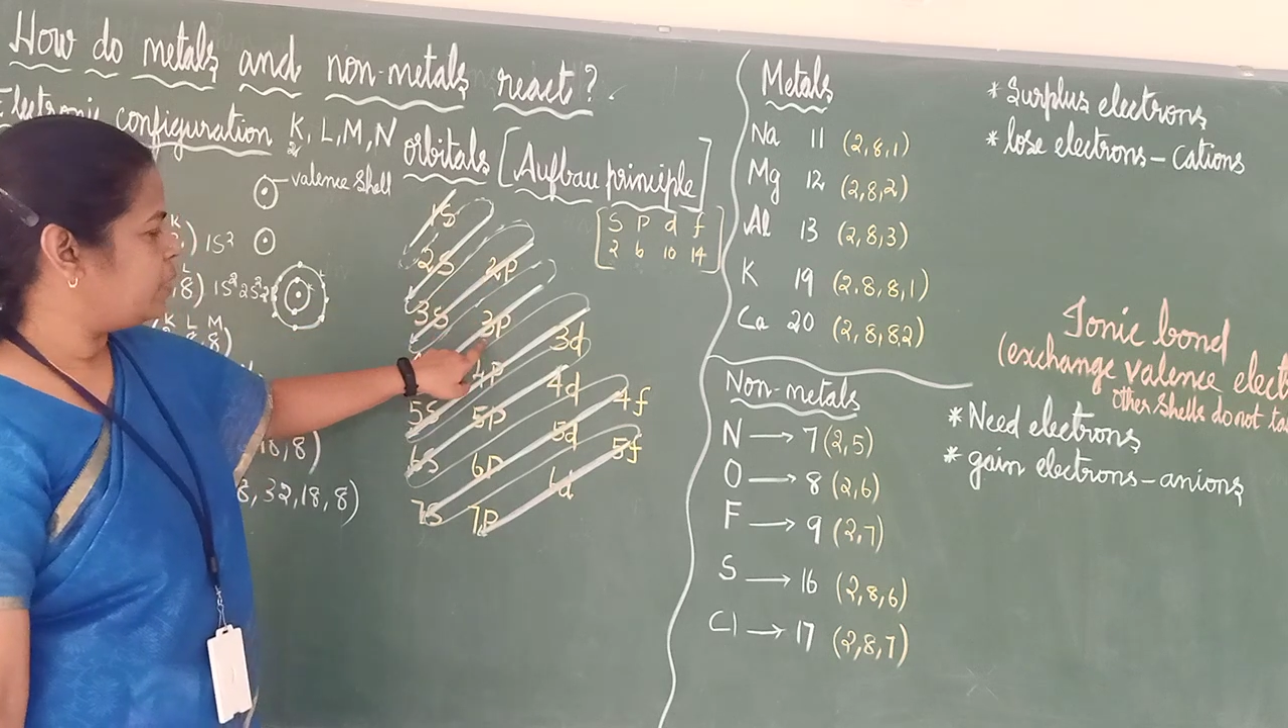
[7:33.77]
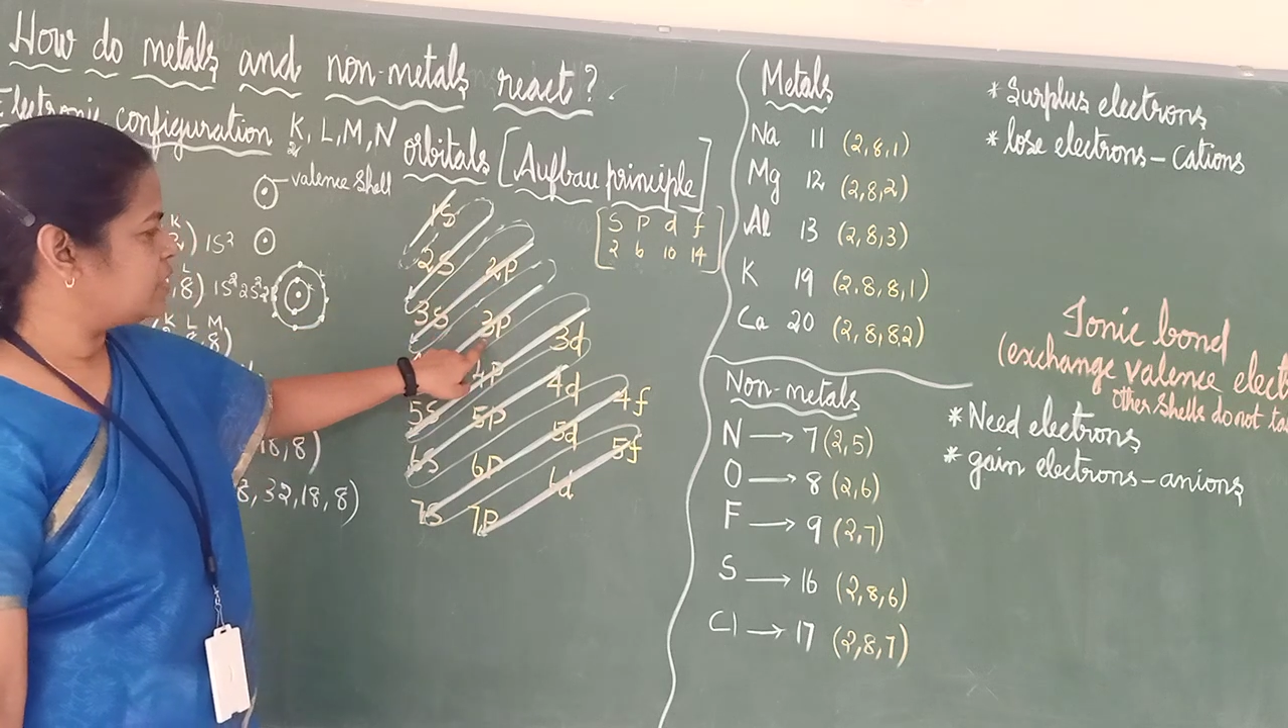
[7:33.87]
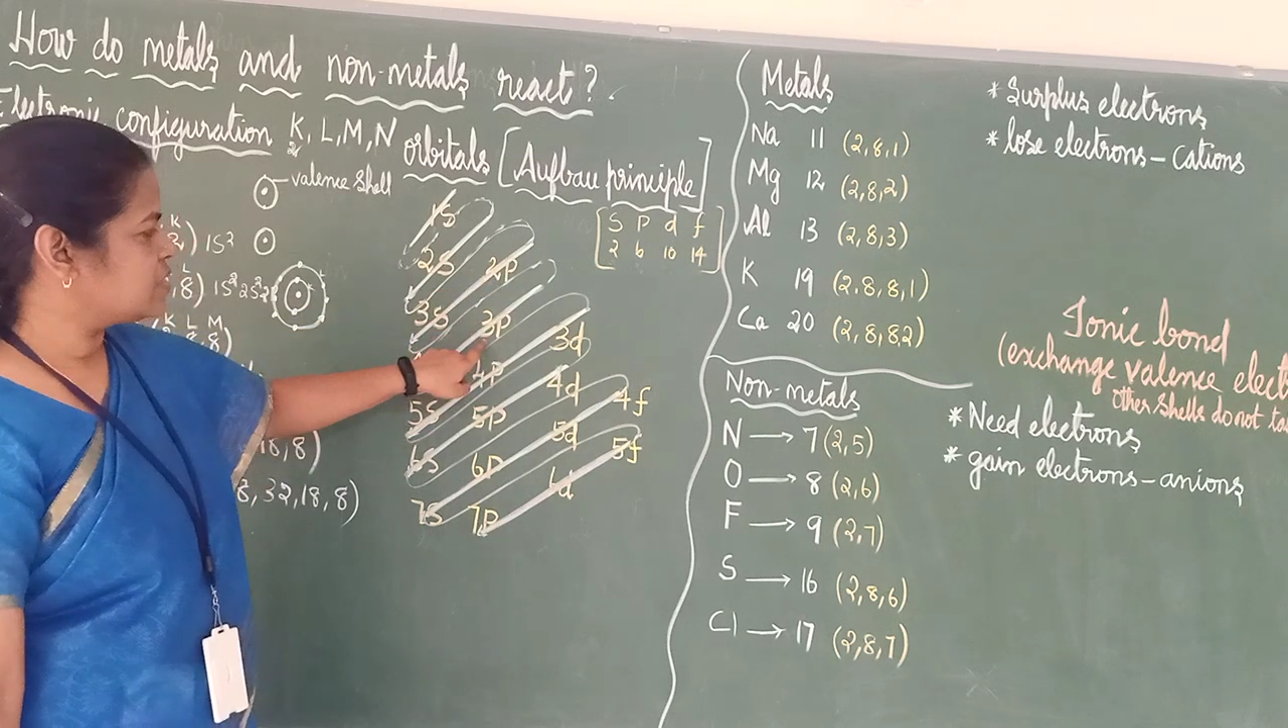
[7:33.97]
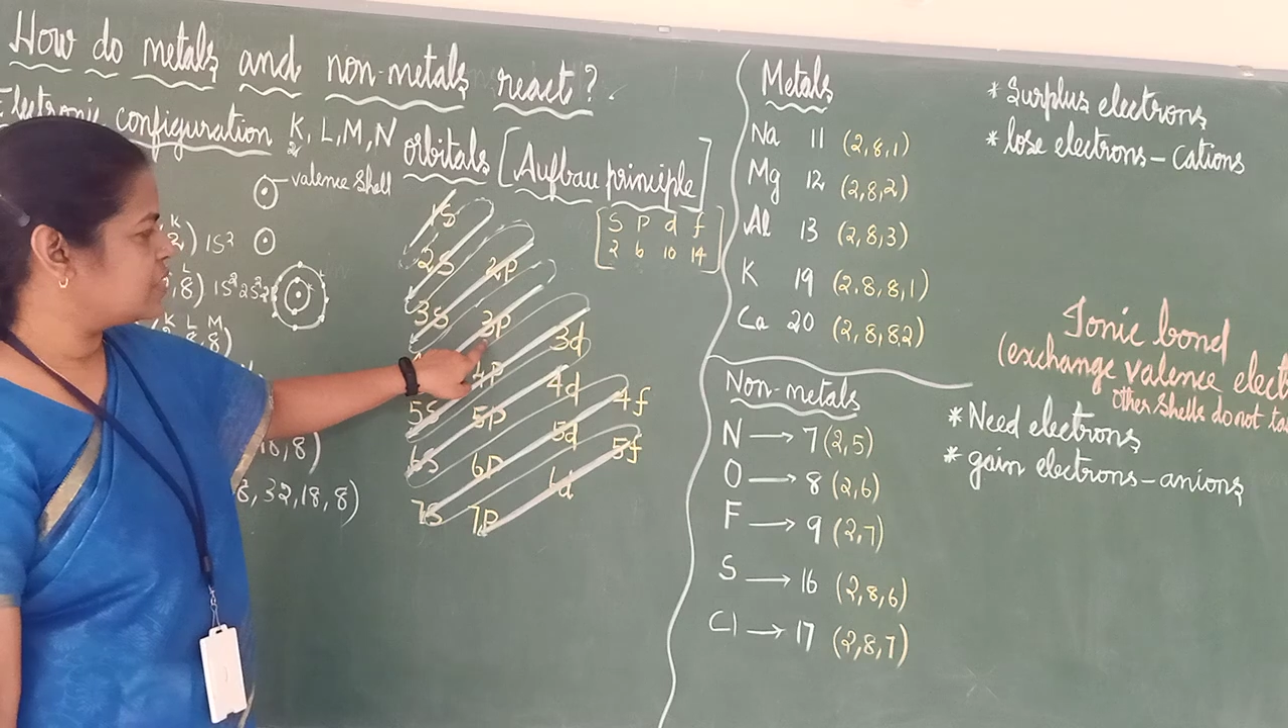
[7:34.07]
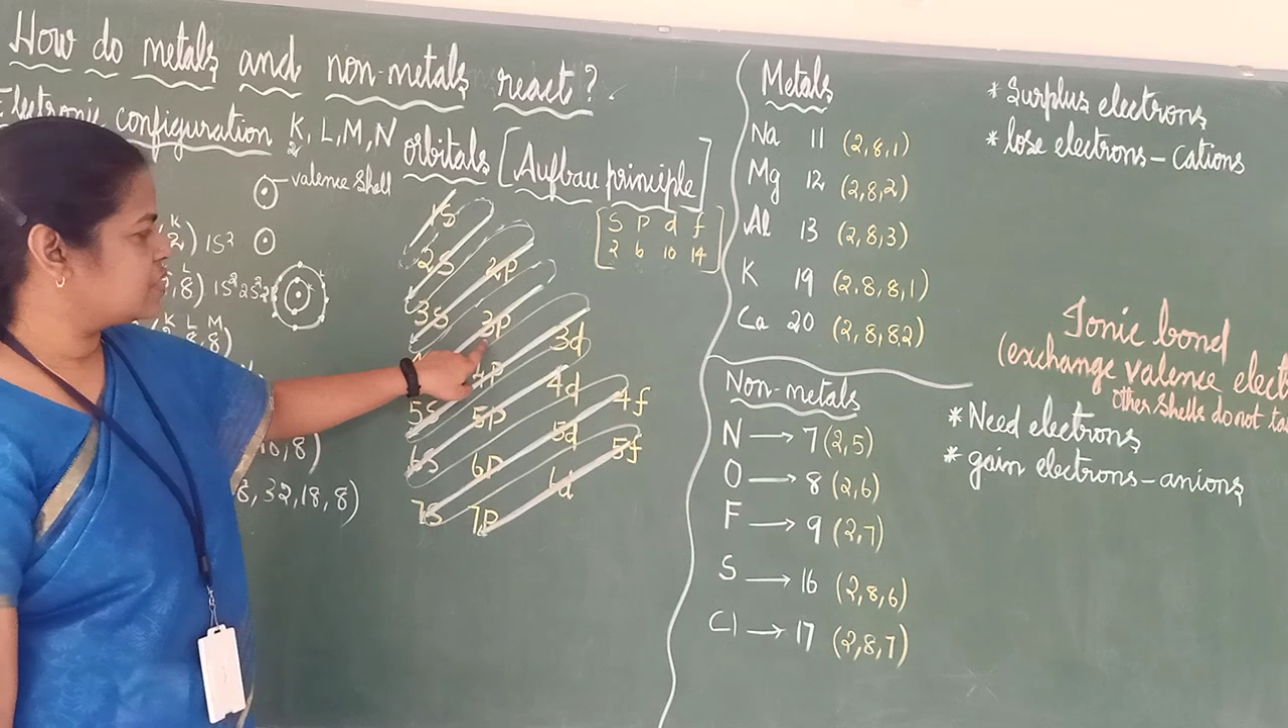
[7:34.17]

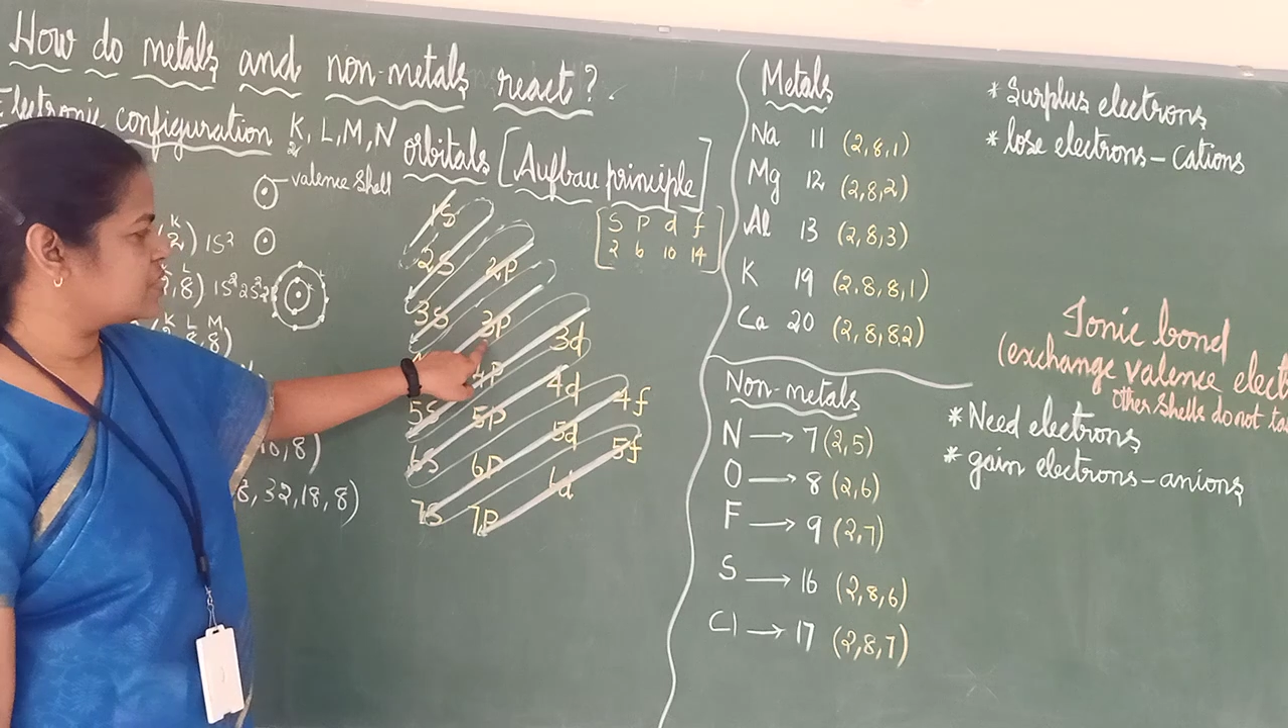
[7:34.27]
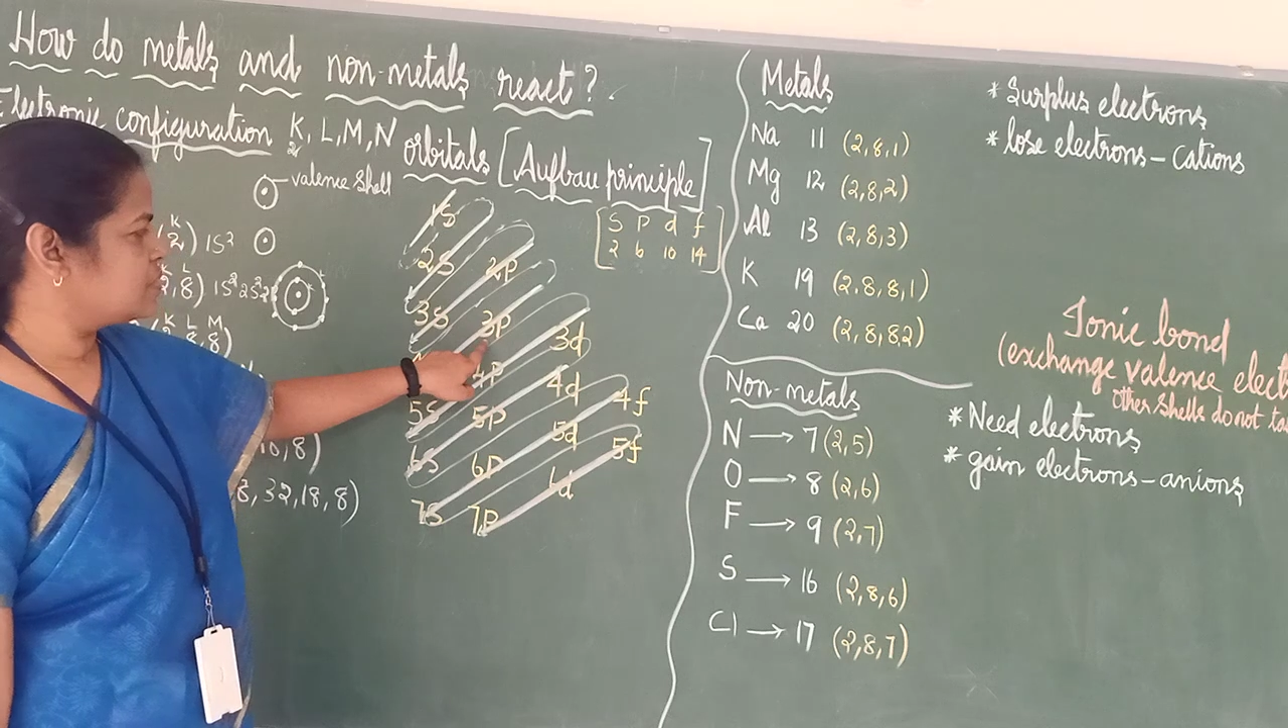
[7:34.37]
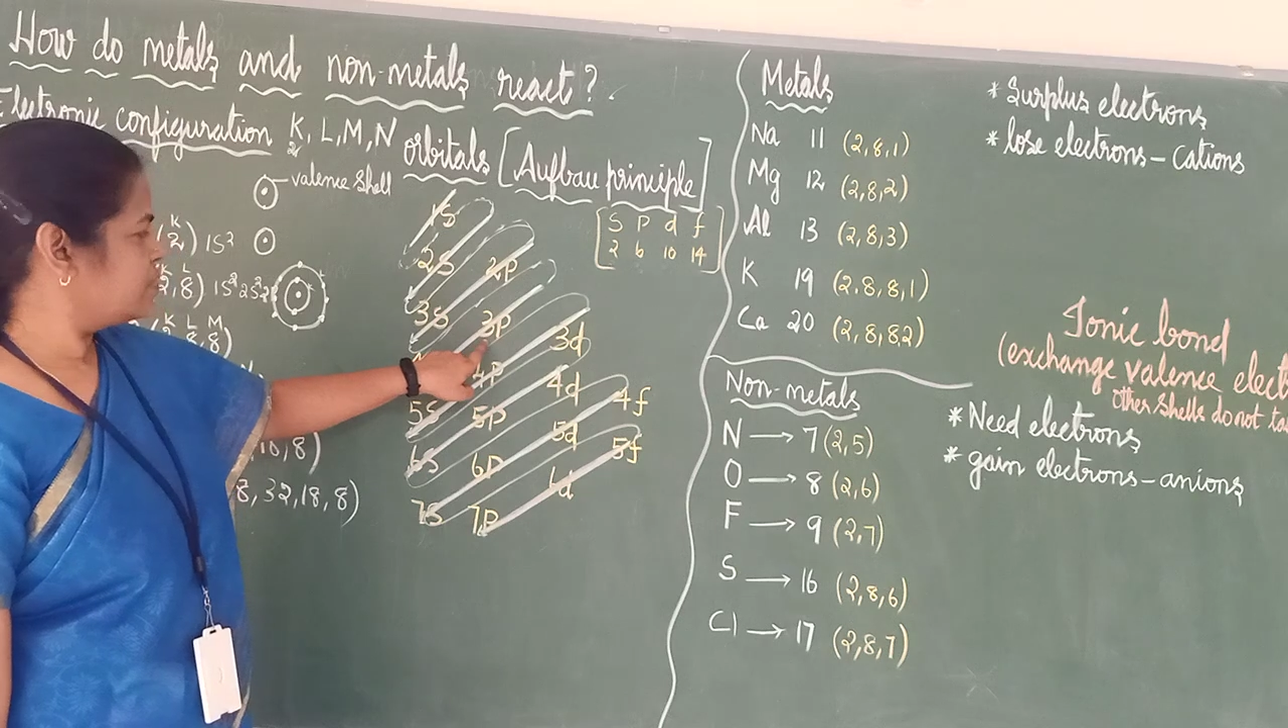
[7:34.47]
plus 6,